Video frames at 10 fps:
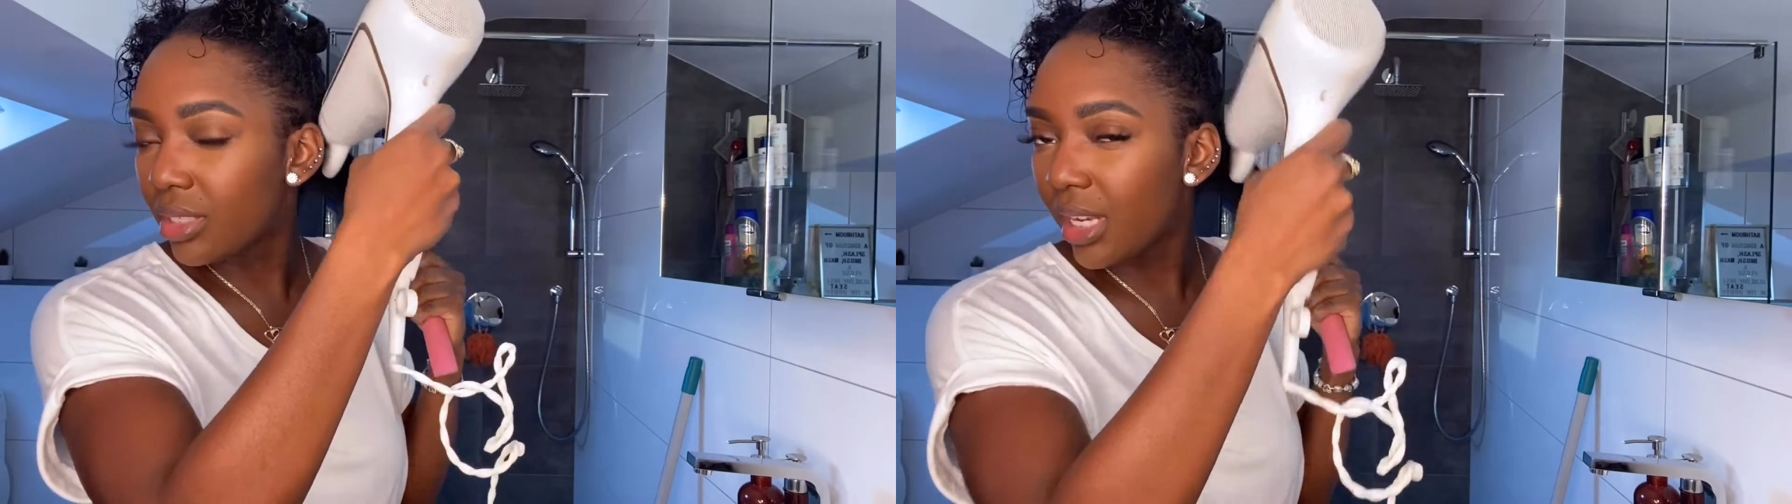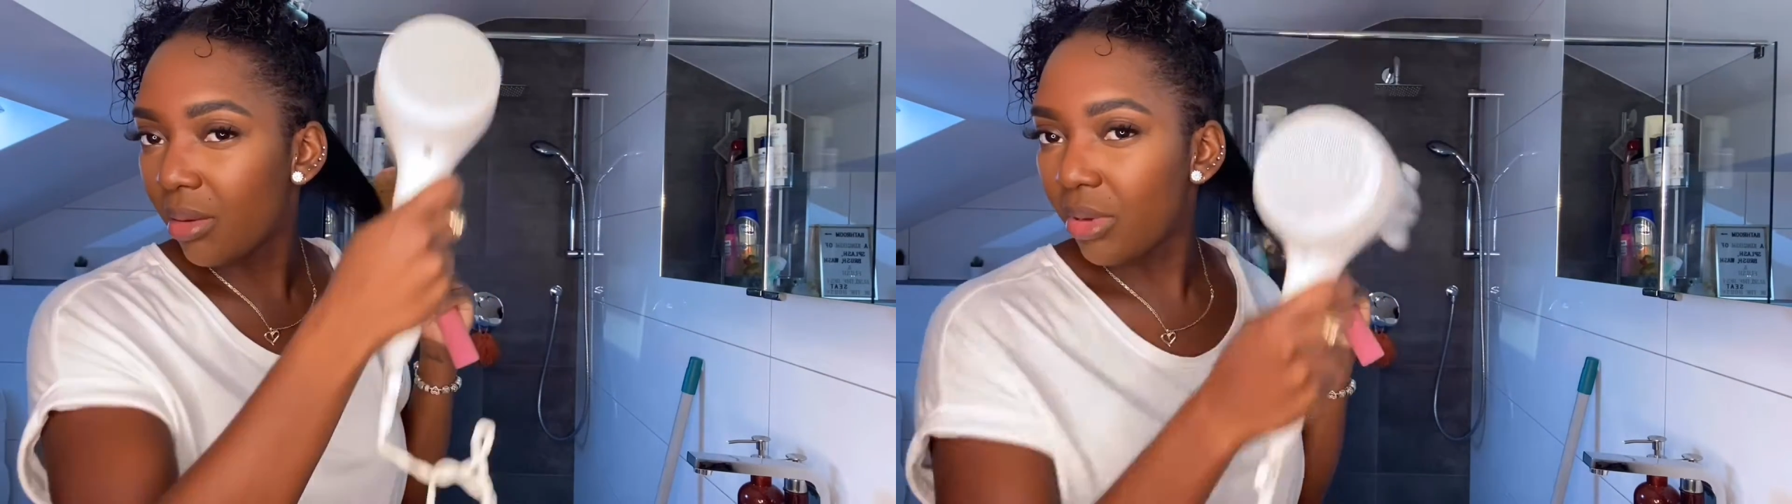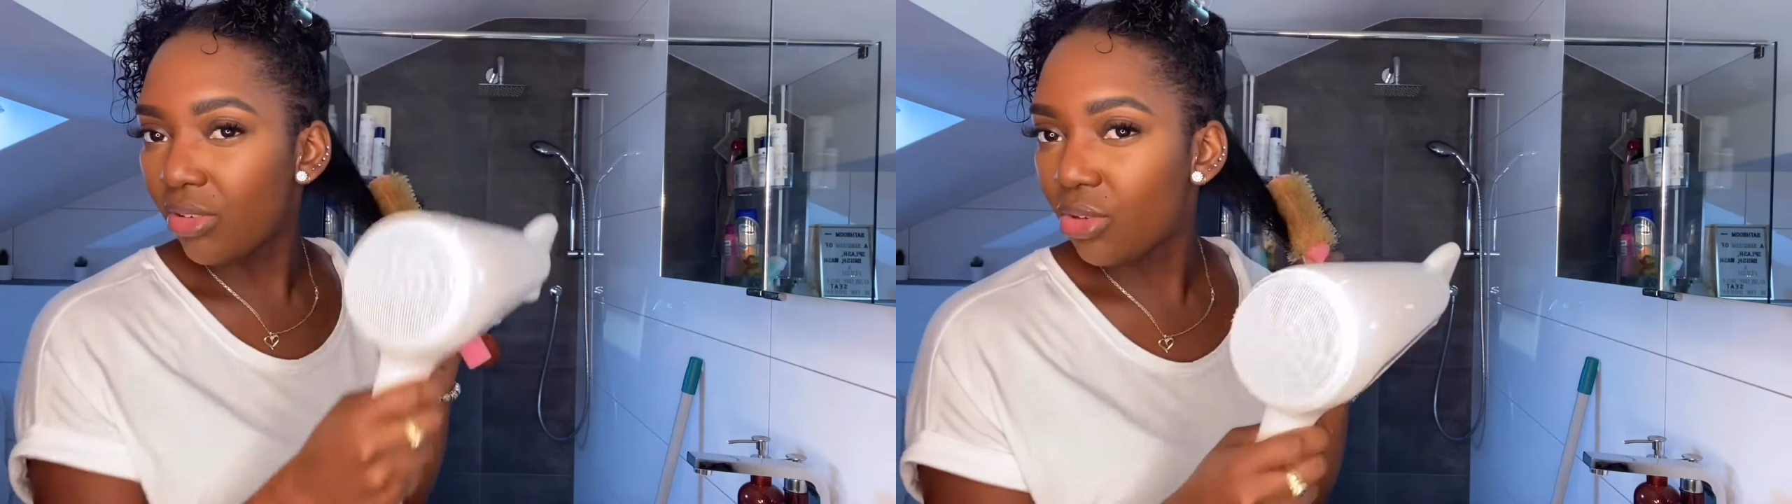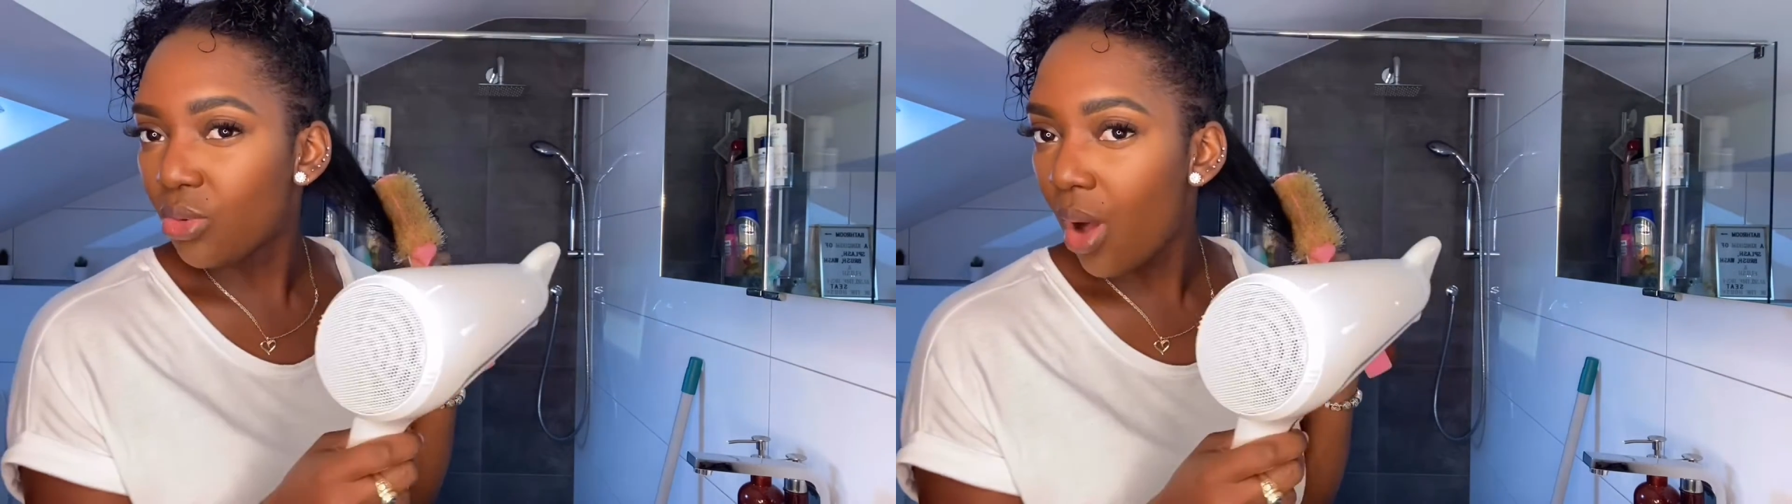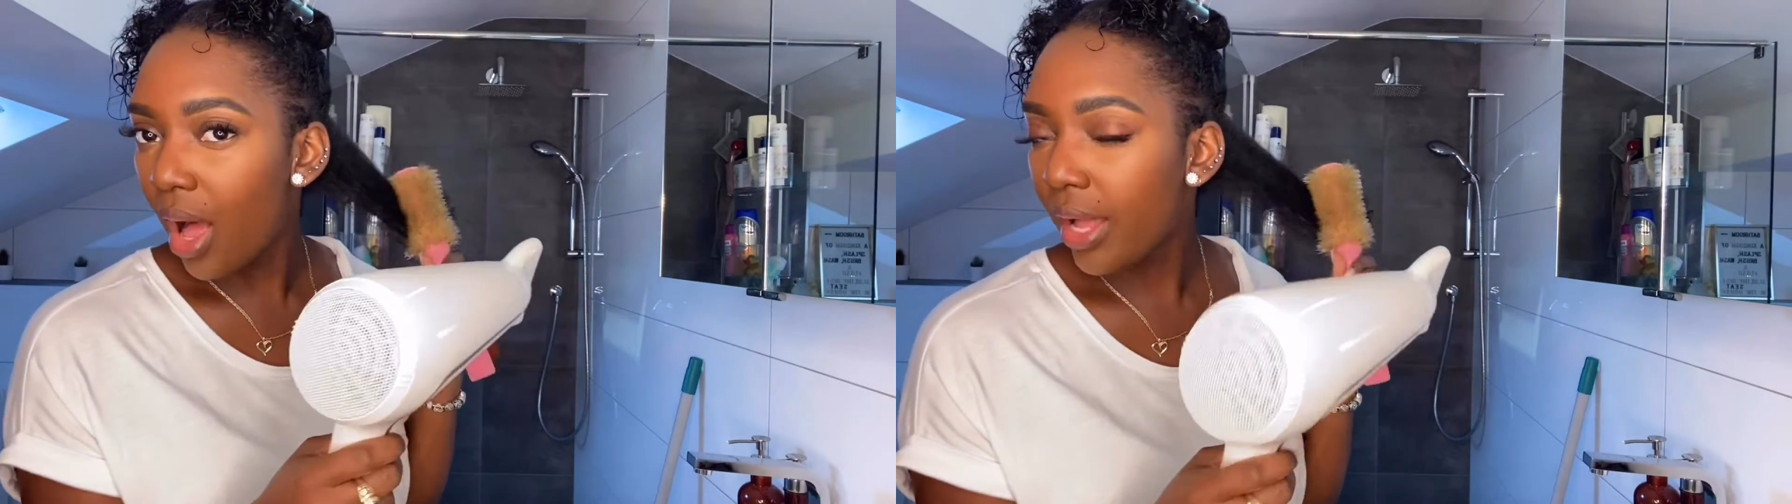get a bit too
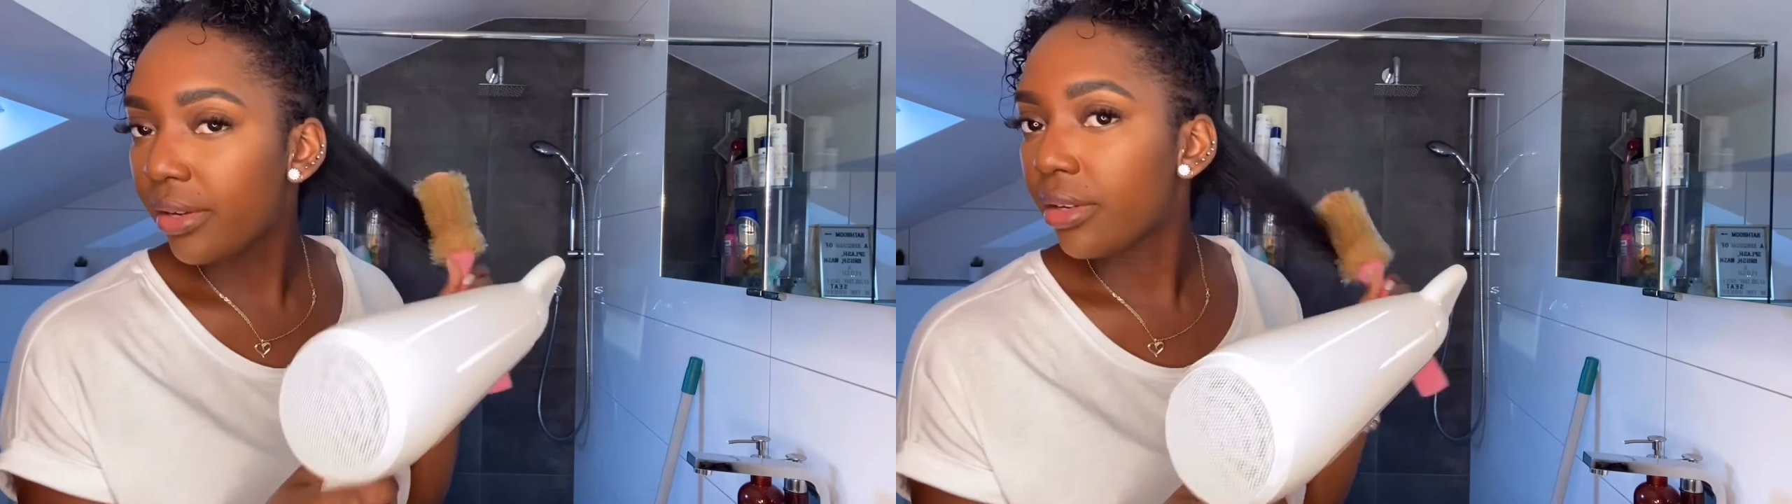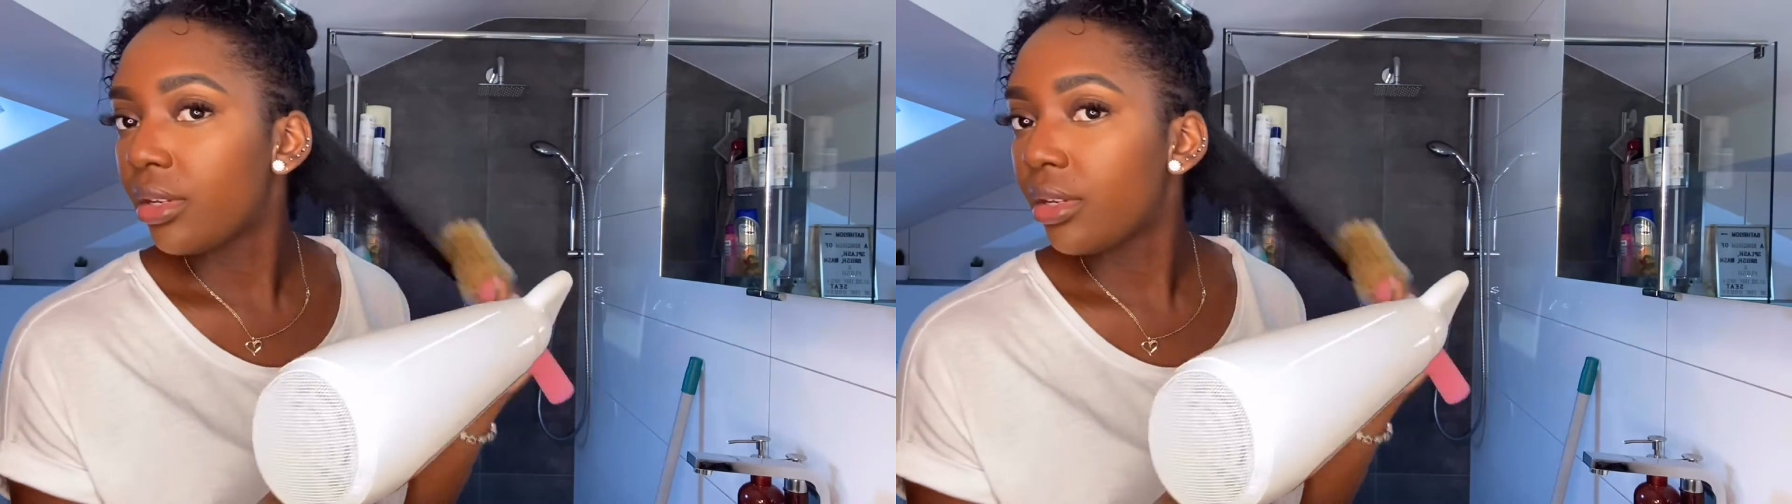hot.